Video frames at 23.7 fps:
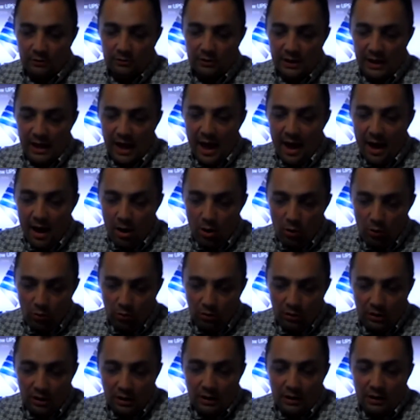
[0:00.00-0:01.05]
On the
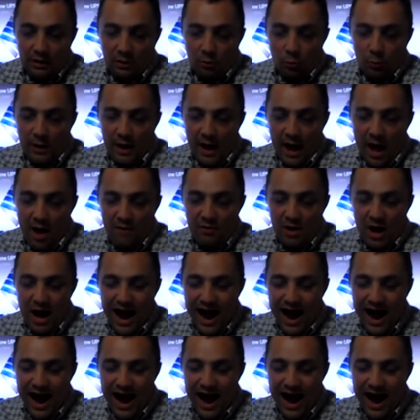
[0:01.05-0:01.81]
L we have